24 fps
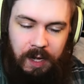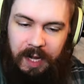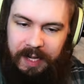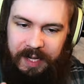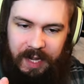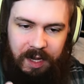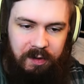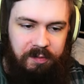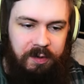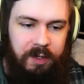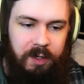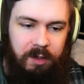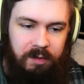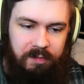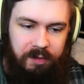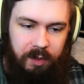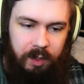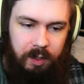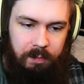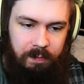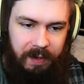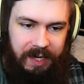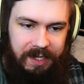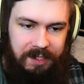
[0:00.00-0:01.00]
I have here a
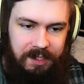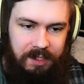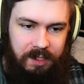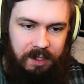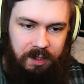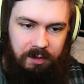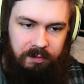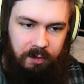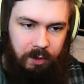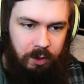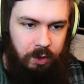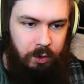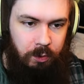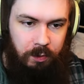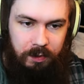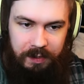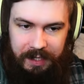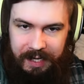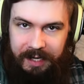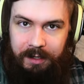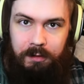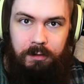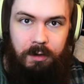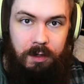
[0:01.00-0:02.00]
very basic virtual
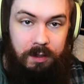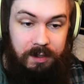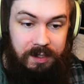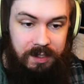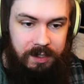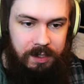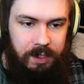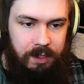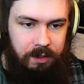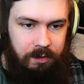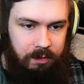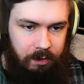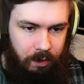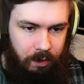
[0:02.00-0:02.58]
analog synth